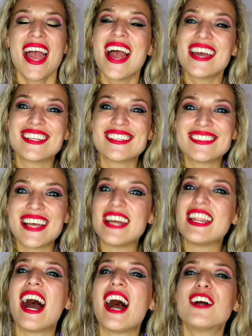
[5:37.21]
and it
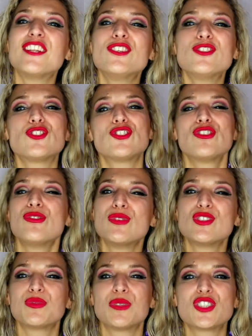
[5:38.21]
said, how do you
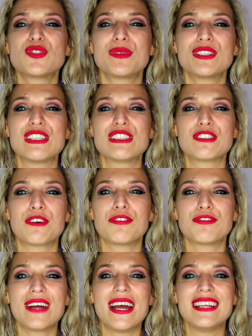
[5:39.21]
choose which one is your
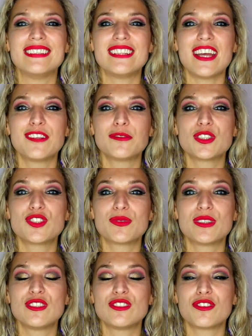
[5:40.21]
friend and which
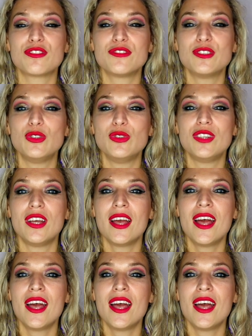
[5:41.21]
one is your food?